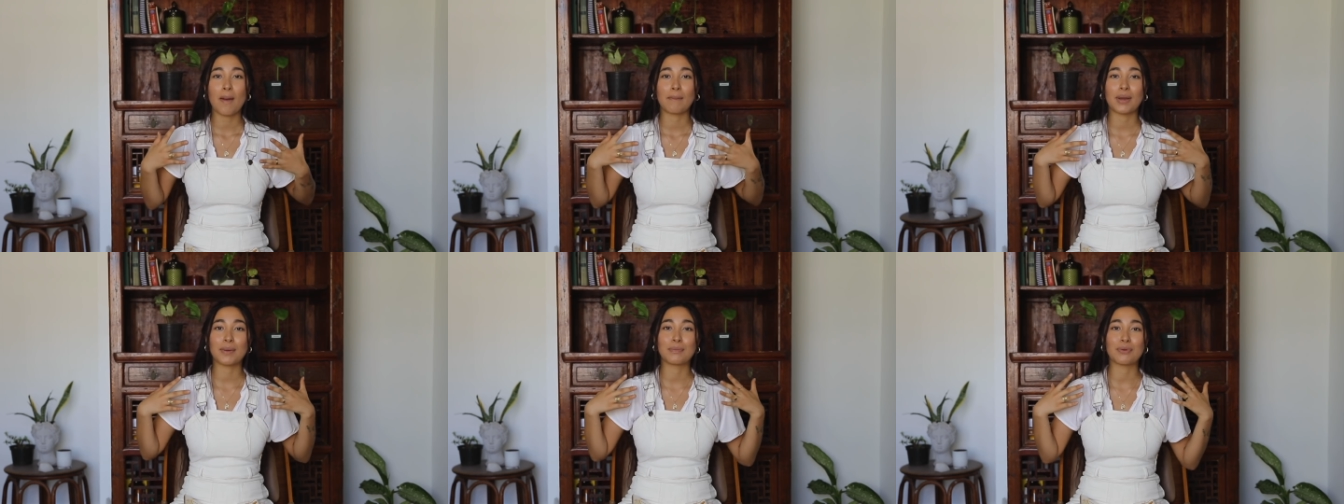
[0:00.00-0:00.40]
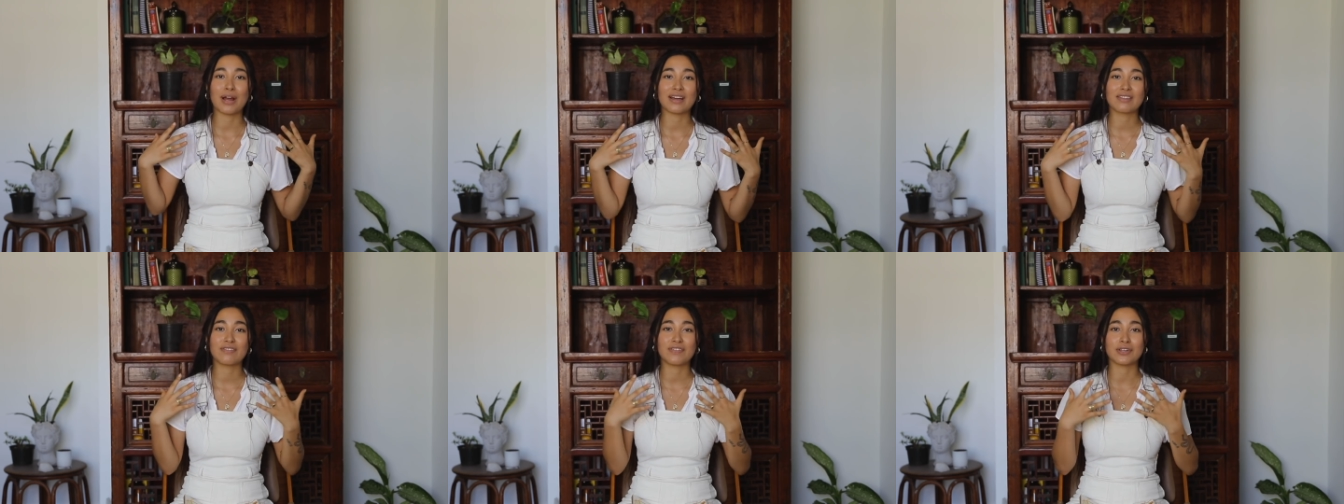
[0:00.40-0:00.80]
my
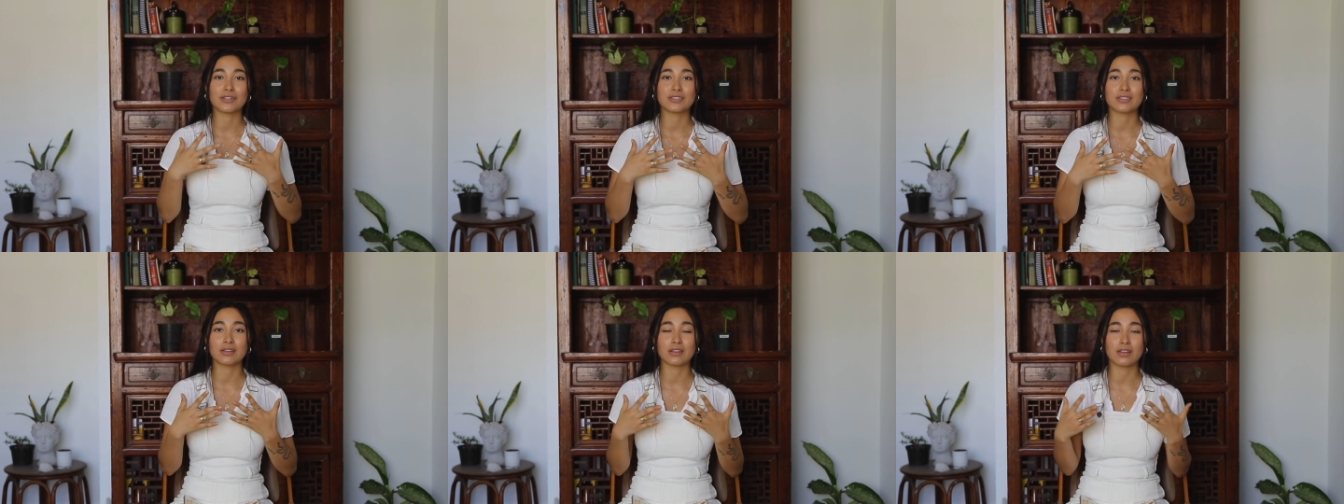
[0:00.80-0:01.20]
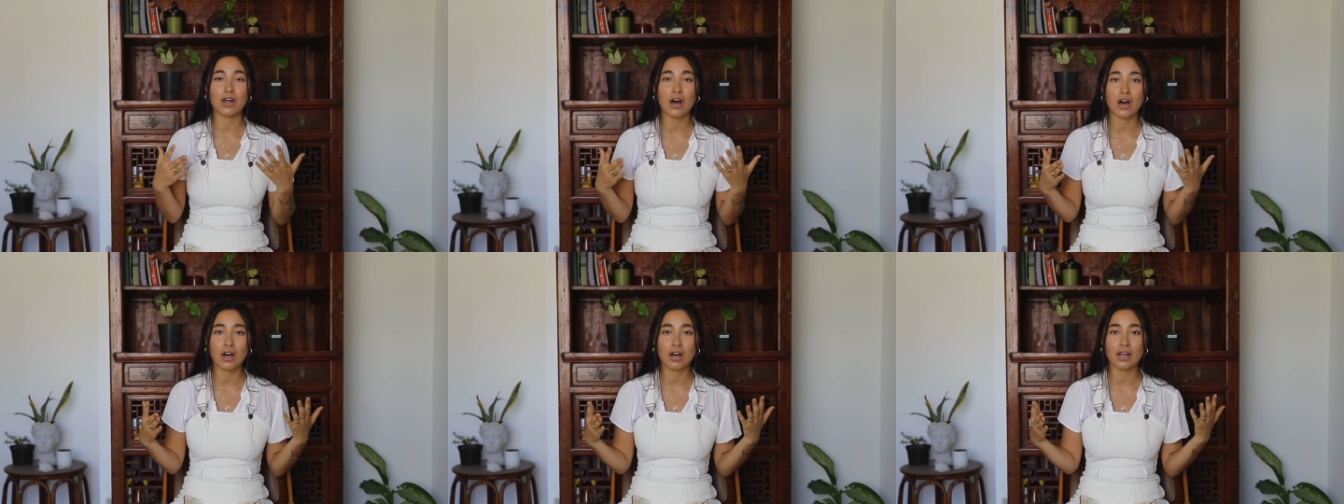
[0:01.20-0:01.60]
breath feels
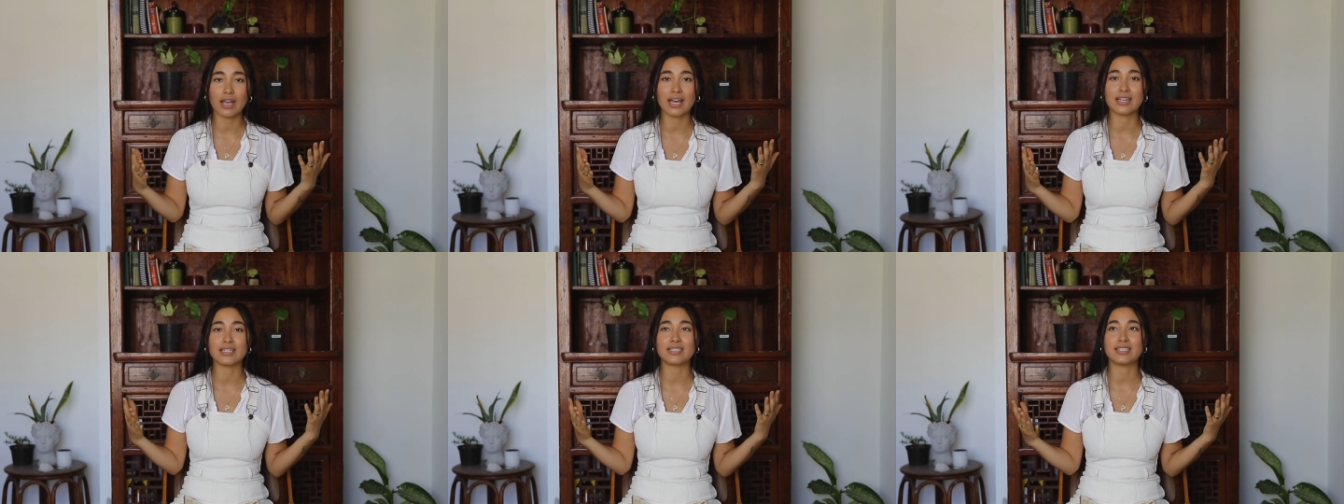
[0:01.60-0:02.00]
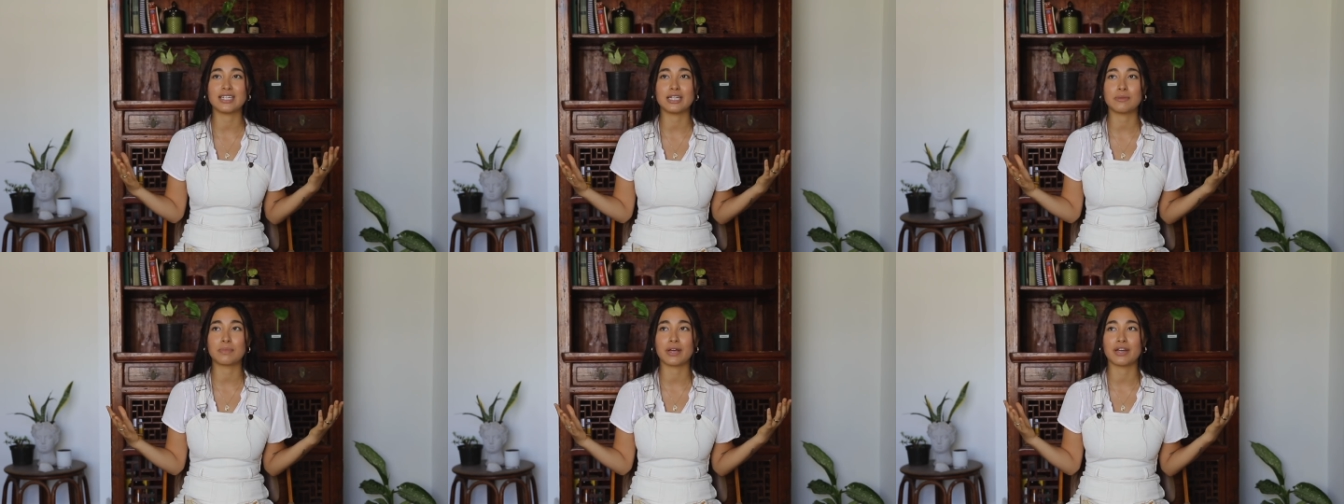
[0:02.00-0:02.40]
long and
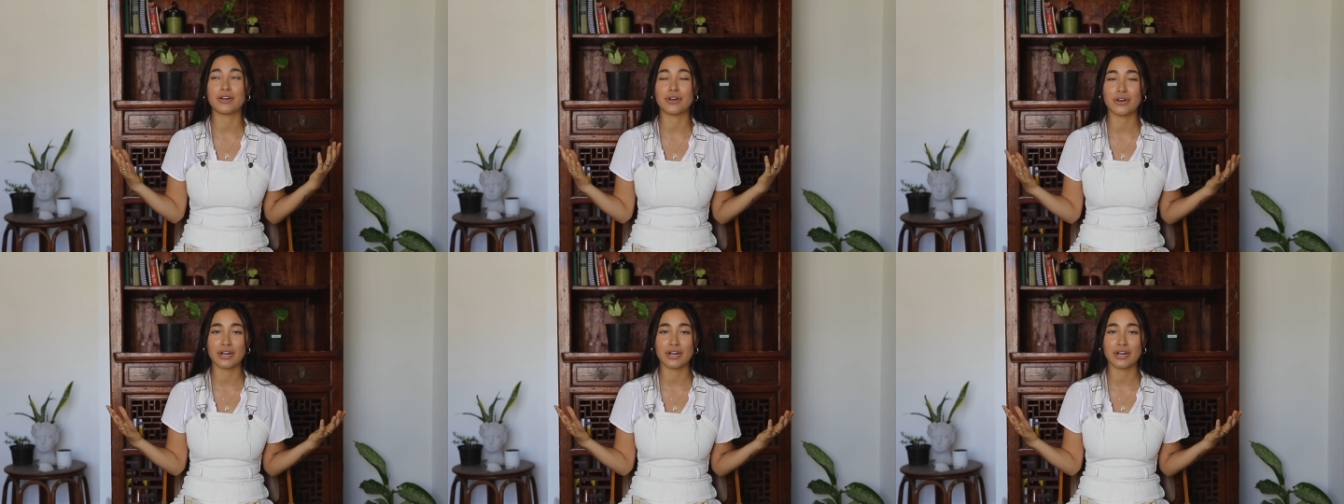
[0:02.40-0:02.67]
deep and